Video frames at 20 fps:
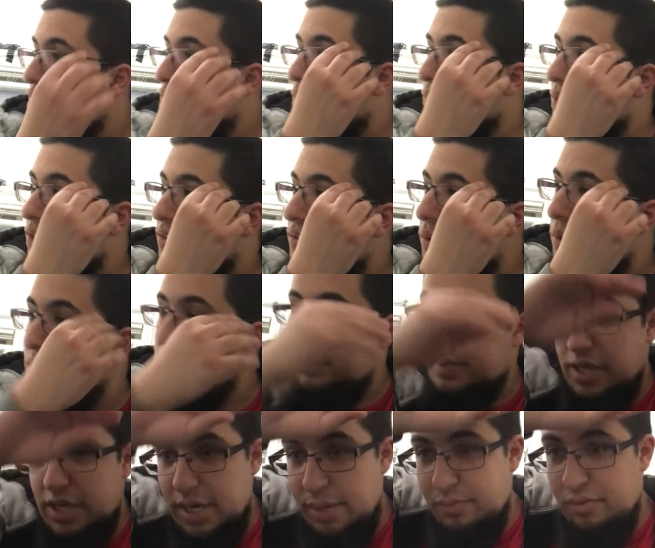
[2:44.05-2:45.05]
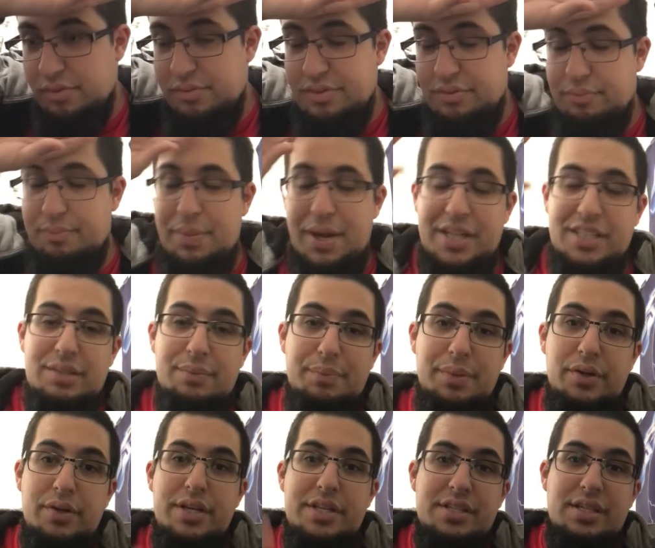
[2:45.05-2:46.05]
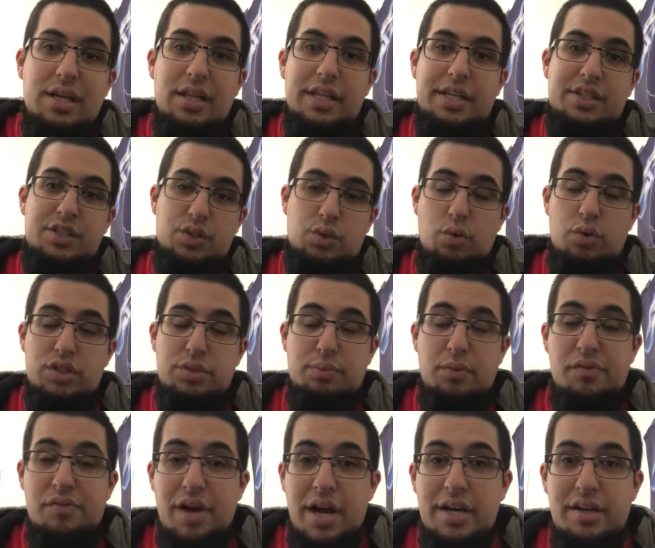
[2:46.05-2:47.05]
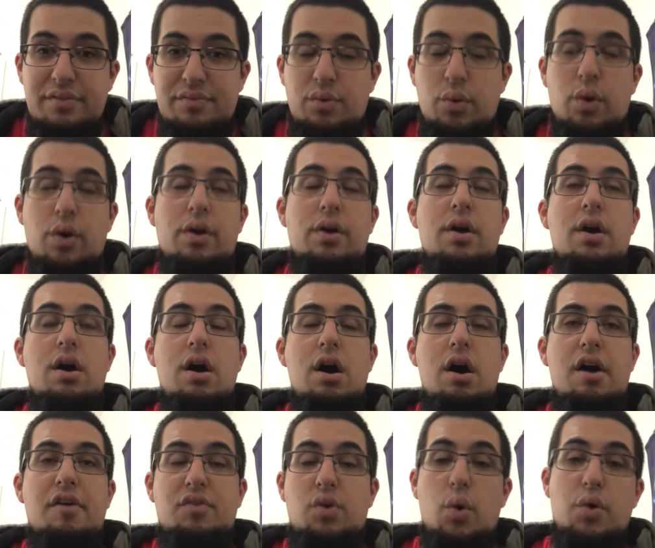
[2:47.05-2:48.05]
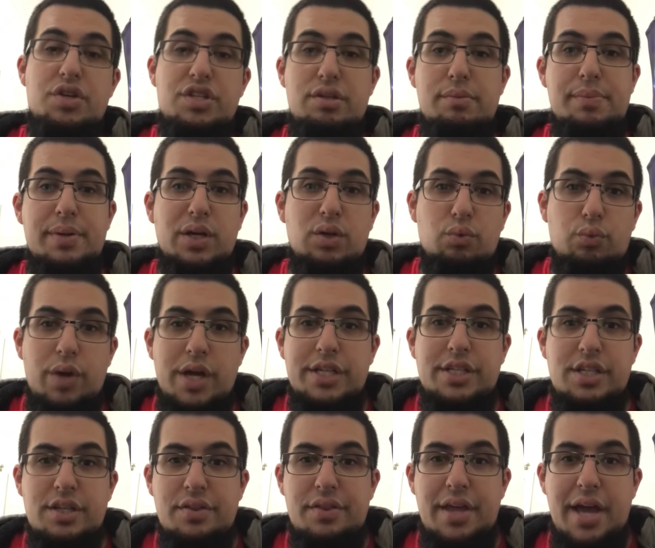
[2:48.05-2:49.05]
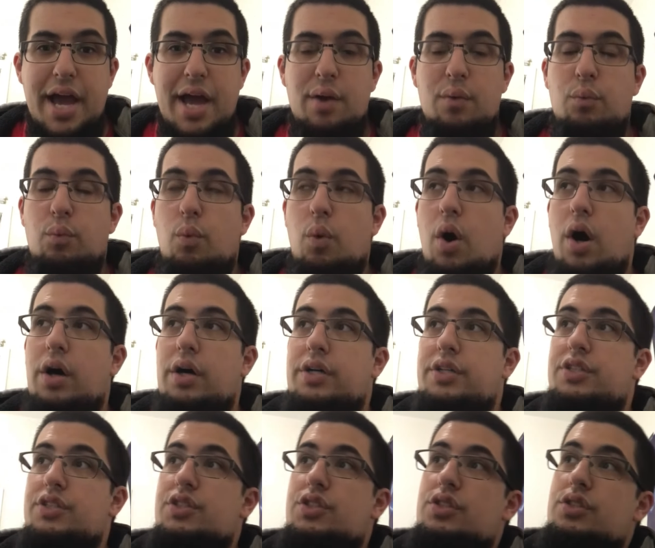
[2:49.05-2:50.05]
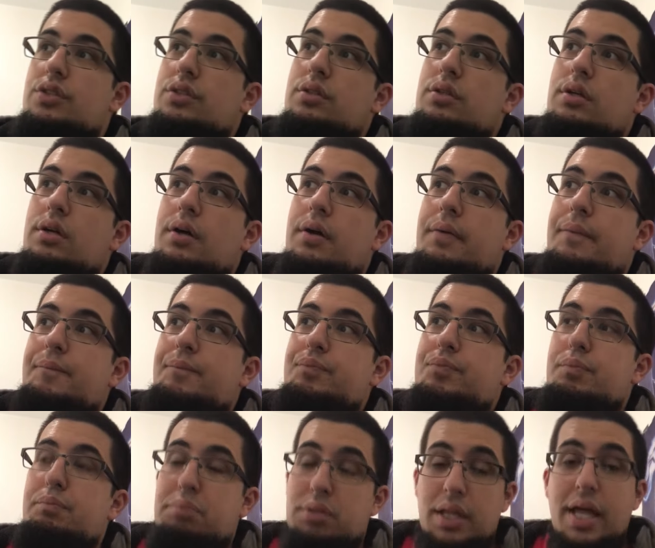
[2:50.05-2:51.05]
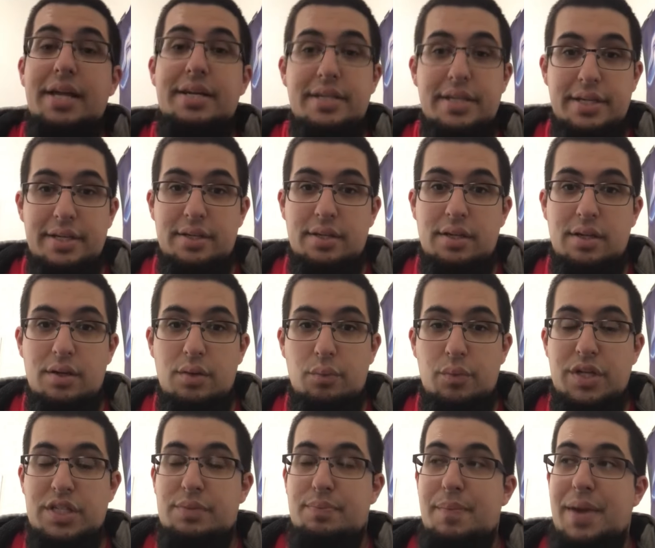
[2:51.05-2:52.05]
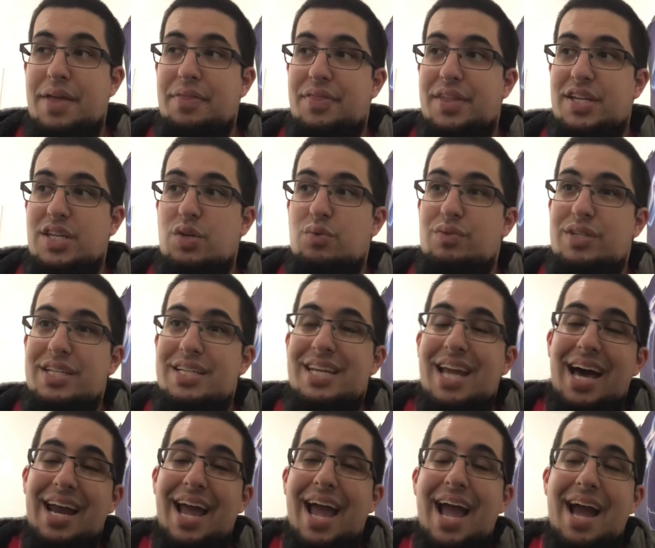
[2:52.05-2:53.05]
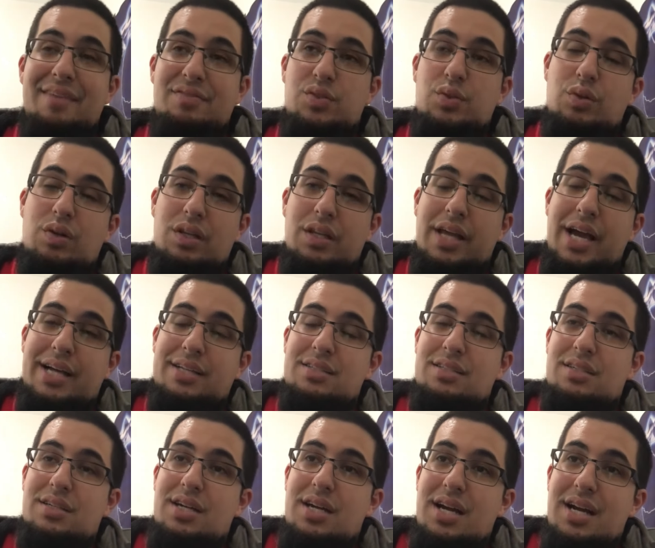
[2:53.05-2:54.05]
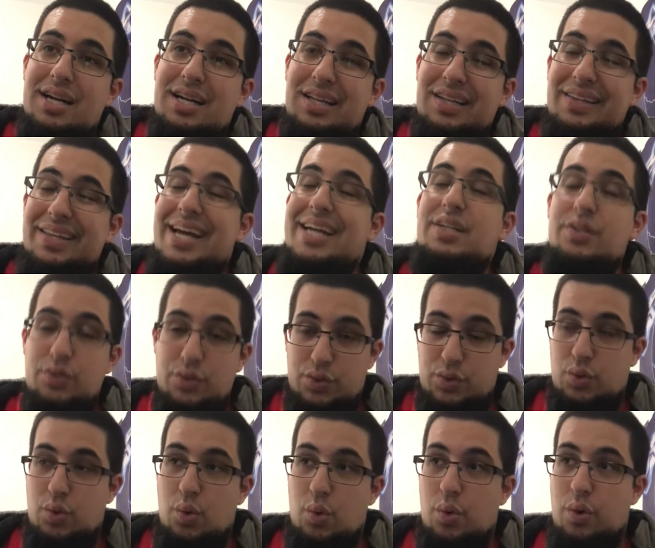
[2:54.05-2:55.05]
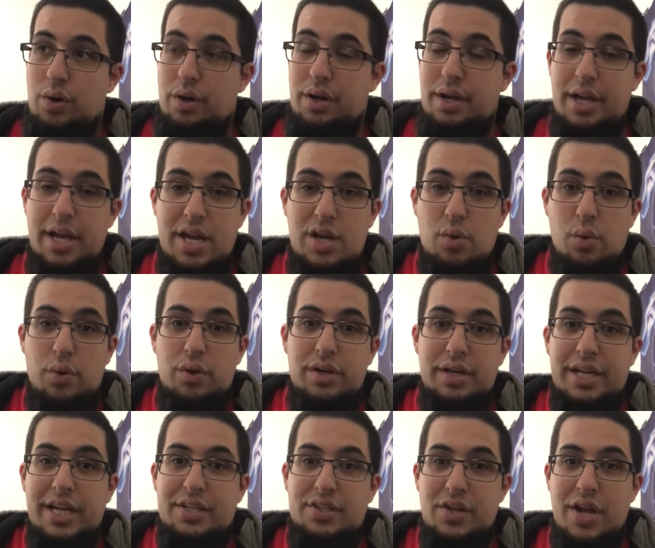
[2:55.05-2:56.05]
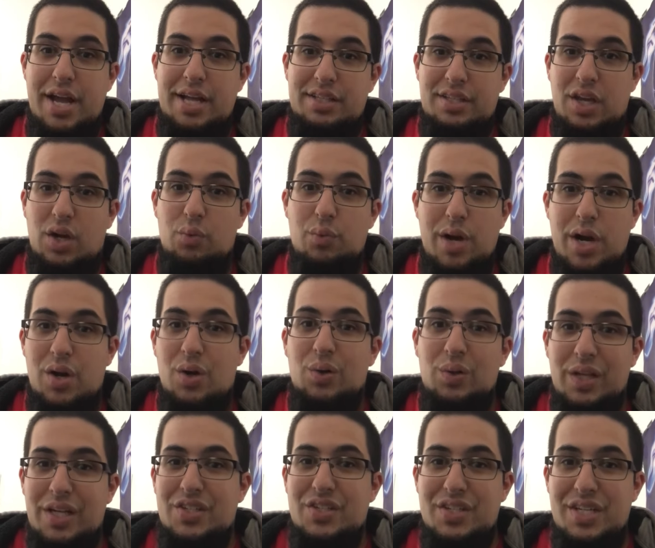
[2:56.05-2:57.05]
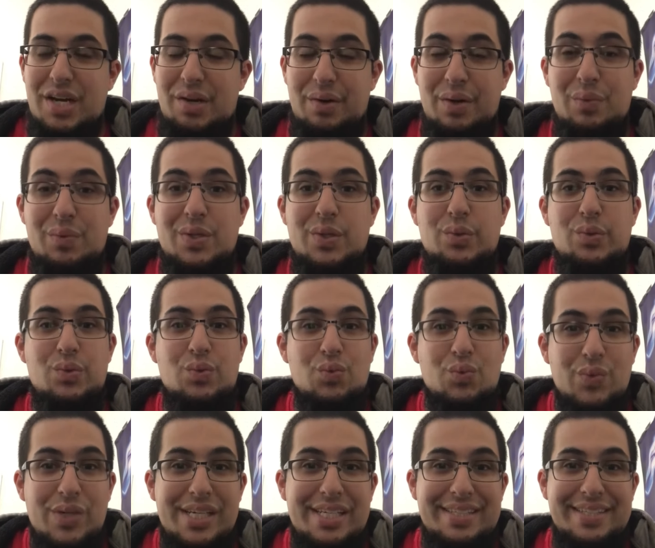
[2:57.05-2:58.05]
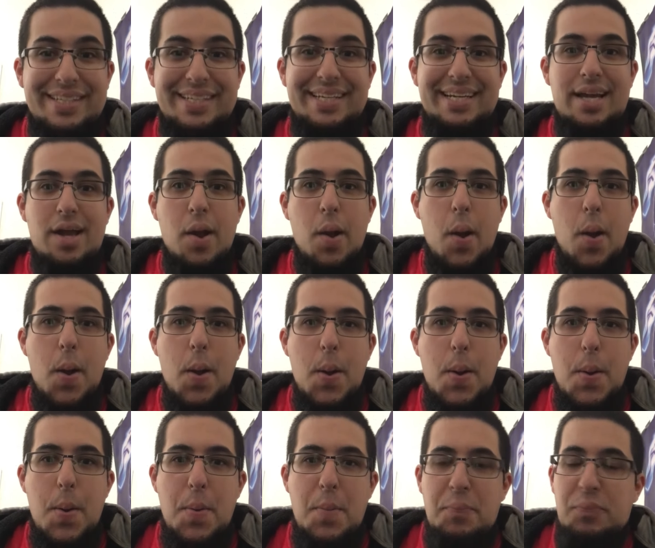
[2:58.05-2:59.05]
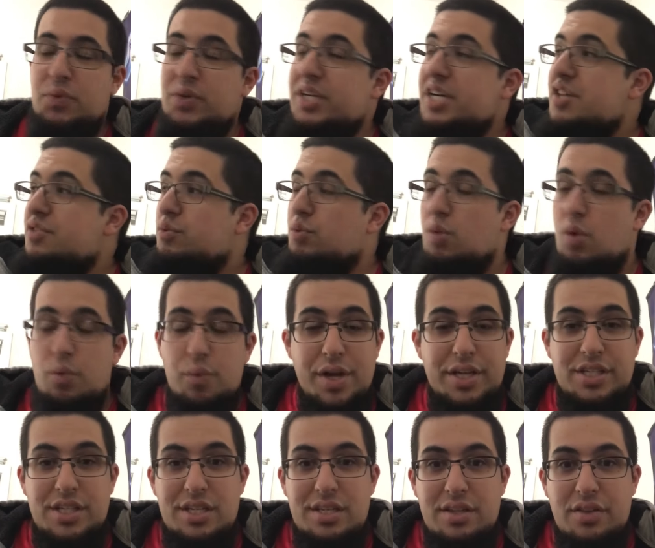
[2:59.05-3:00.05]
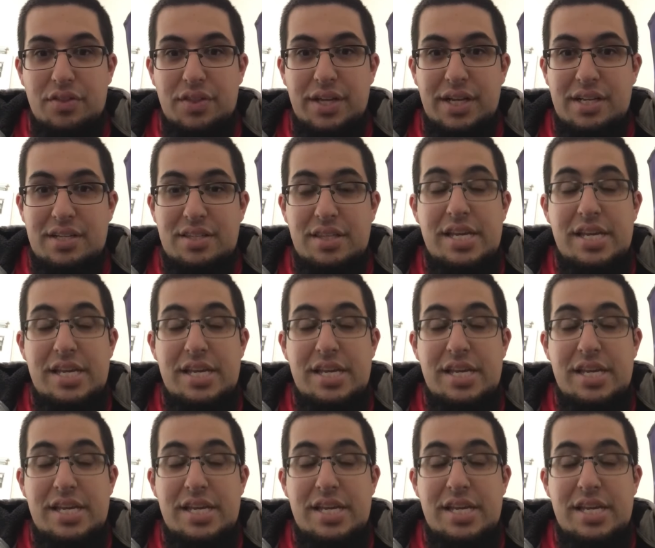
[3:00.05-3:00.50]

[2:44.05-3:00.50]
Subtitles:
So there have always been a number of different possibilities the collector score has provided for. Of course, the big wrench in that was blended, which meant that you did not have to collect collector score in order to get your hands on a rare or legendary, which was really, really threw a wrench into things.